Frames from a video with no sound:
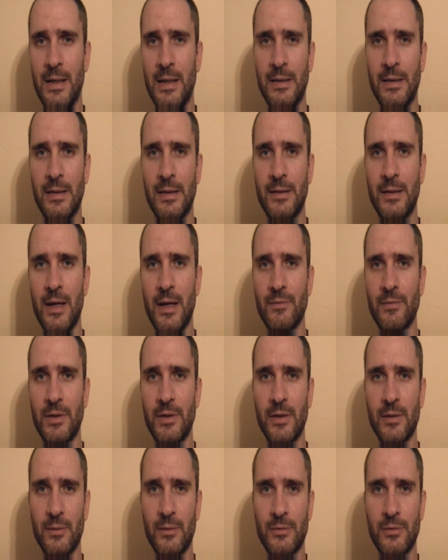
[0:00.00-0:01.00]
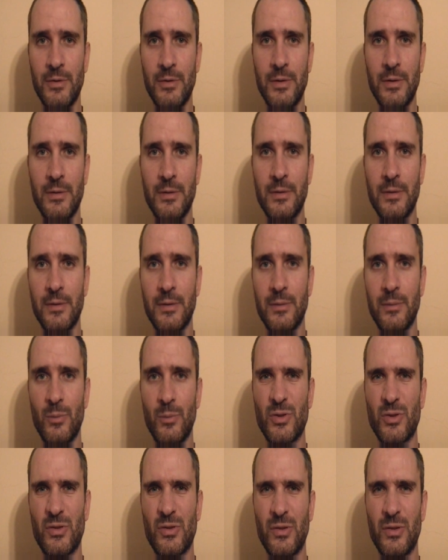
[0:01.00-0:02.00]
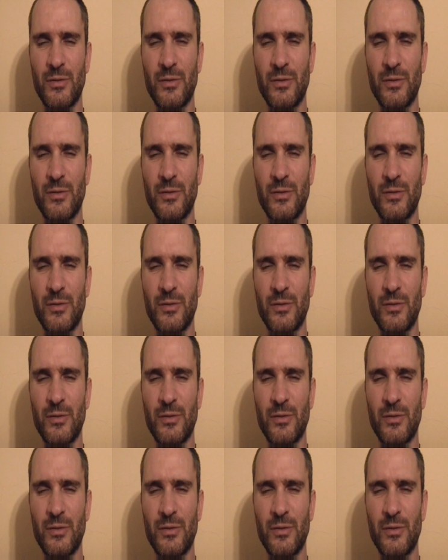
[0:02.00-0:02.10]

And then you have the guillotine, which is a